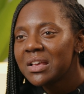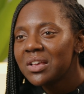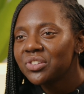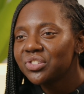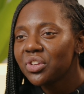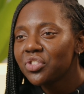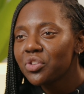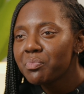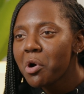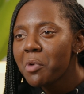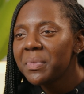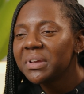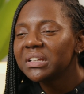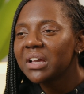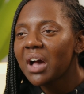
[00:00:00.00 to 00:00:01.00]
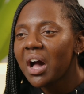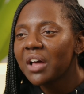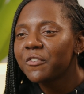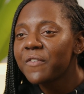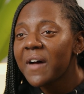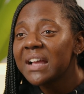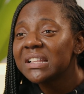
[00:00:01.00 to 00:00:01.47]
so the moment
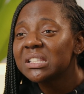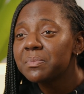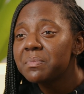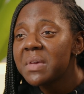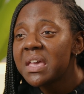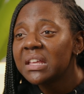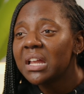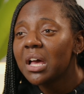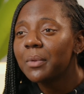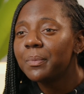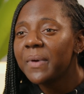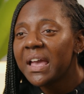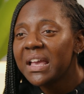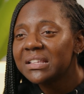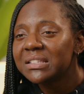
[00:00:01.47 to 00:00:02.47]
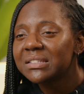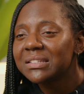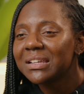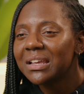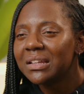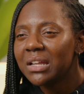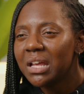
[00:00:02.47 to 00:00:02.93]
God finds men
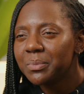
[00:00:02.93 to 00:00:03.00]
abased and